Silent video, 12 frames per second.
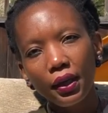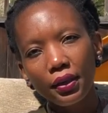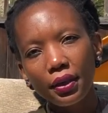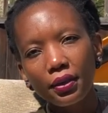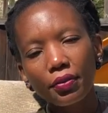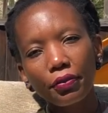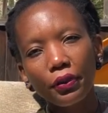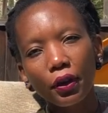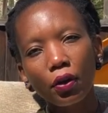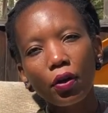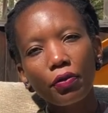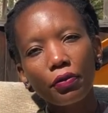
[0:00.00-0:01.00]
than the
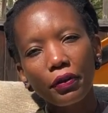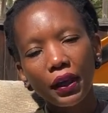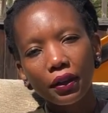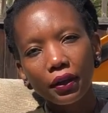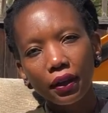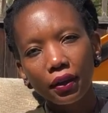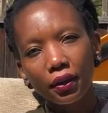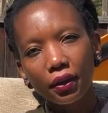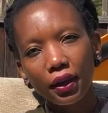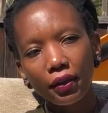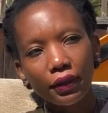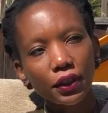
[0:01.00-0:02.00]
fear of failing
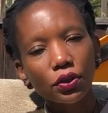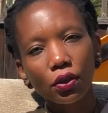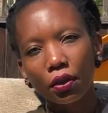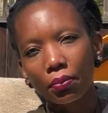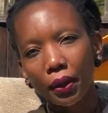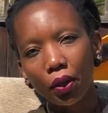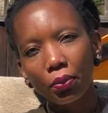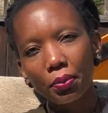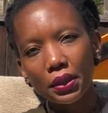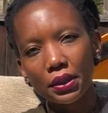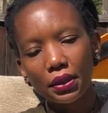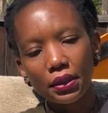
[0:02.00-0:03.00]
if I started my own
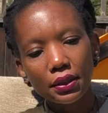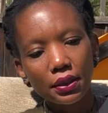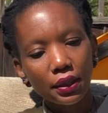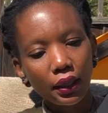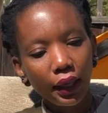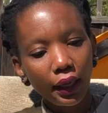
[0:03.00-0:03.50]
business.